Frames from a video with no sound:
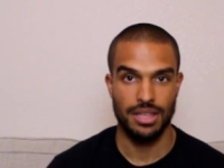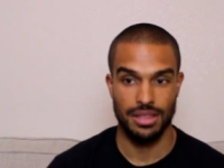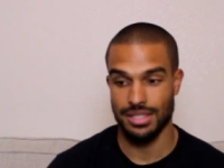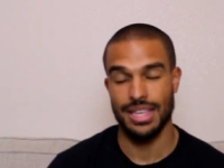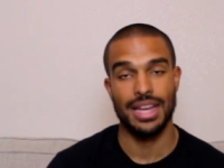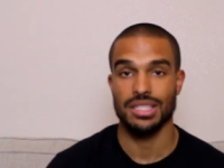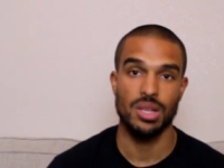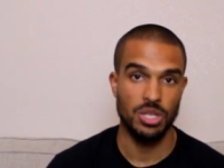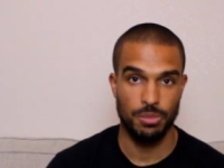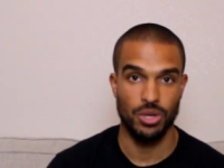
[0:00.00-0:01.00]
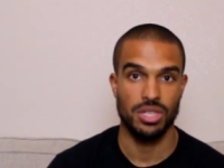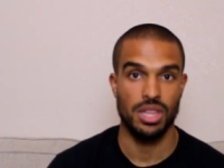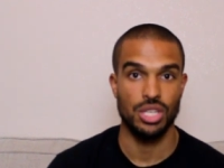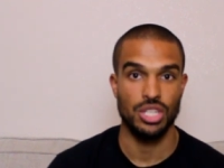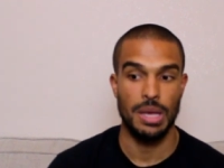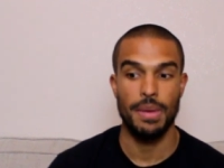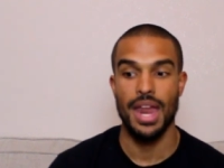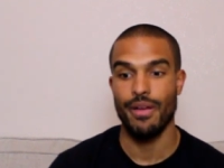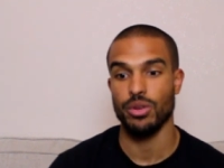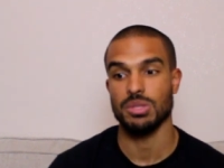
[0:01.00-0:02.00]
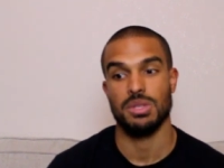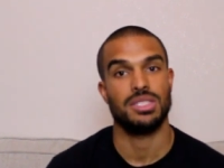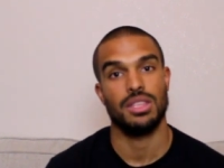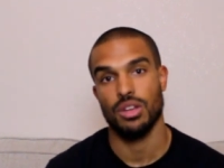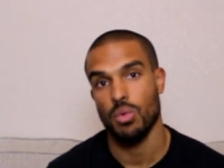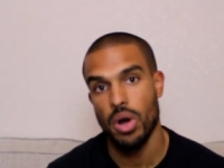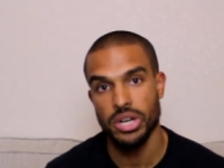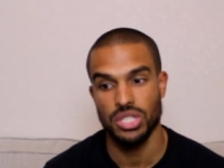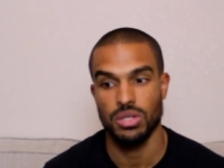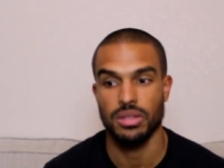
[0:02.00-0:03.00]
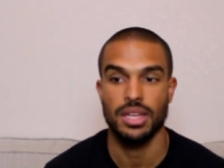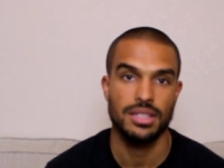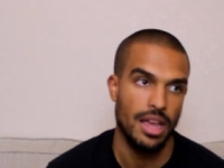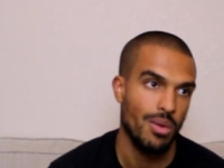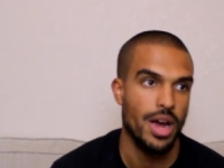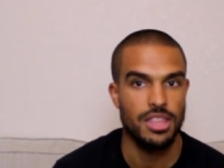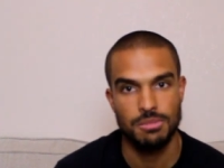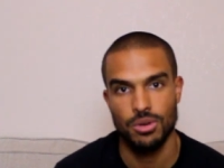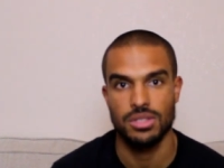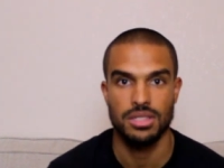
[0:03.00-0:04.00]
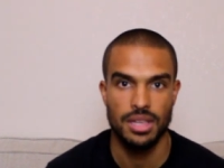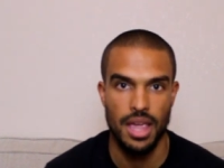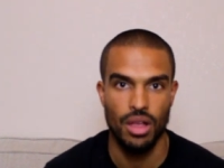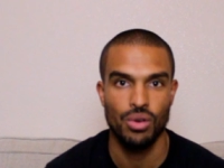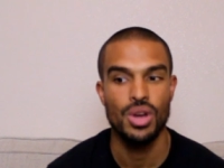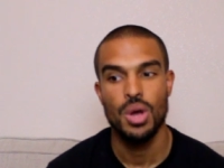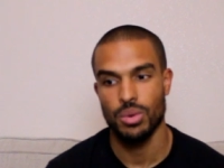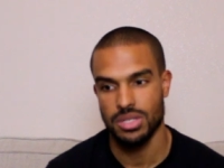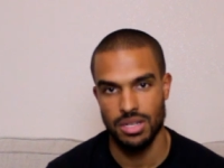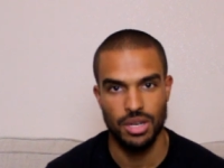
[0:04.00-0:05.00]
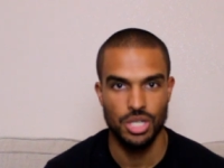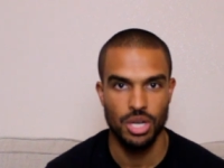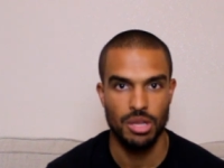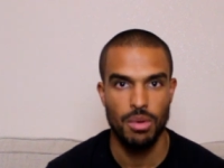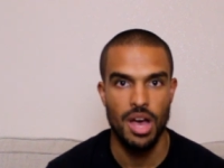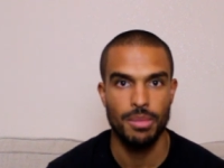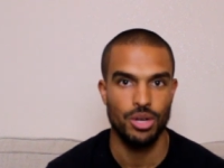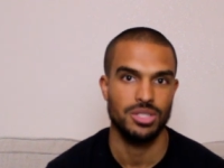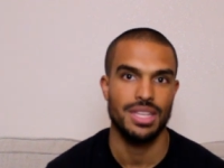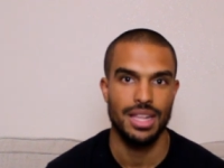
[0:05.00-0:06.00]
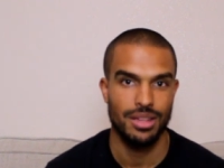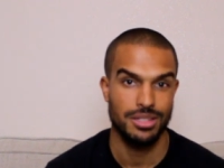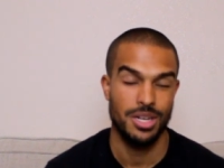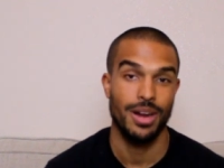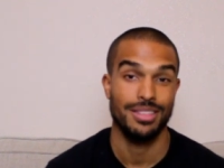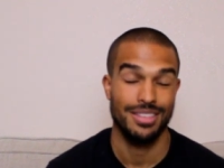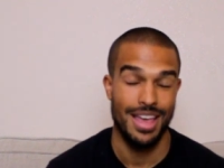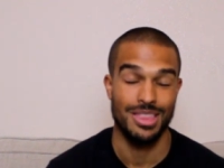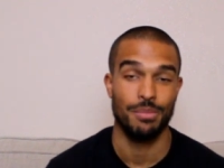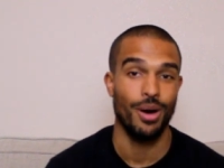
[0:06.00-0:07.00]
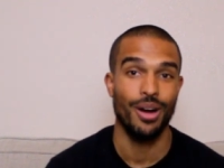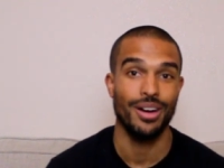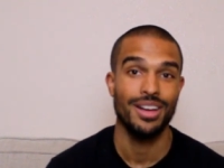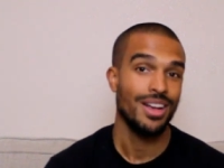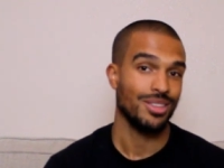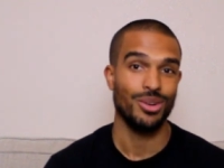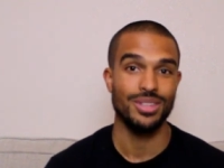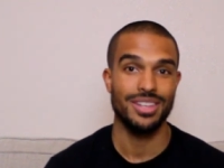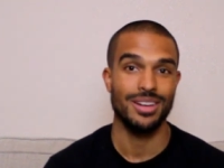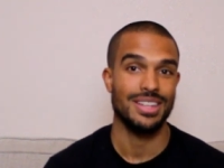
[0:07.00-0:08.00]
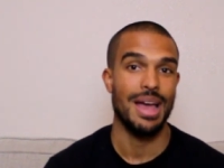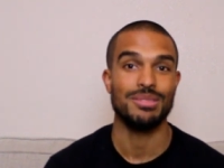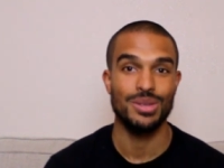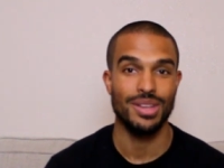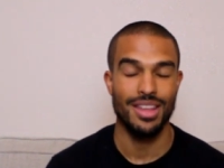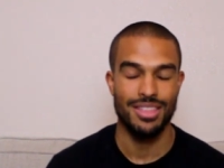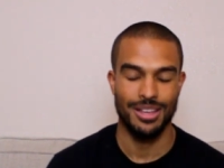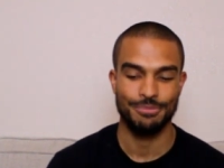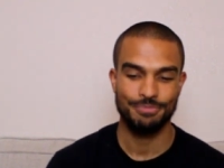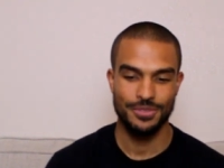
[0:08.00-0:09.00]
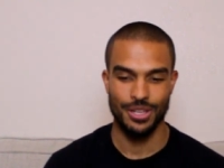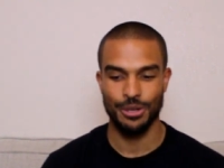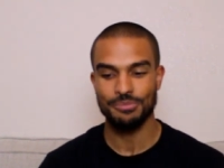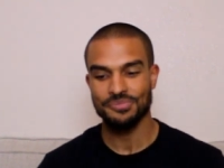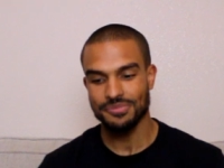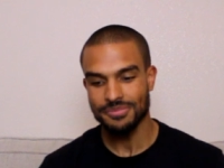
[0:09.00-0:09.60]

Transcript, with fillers: the second slowest person in the gym, and everyone's gonna be sitting there watching you like, dang, why did this person scale? We're sitting here cheering them on, but they're standing there, staring at the bar the whole entire time doing nothing. So